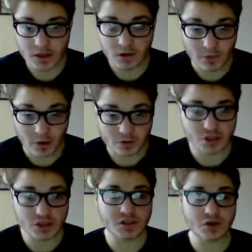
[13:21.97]

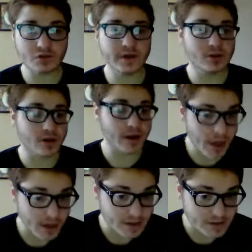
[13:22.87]
Emotions are in our
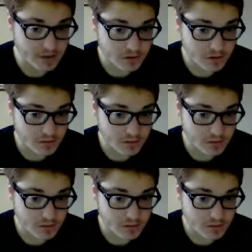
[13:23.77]
heads.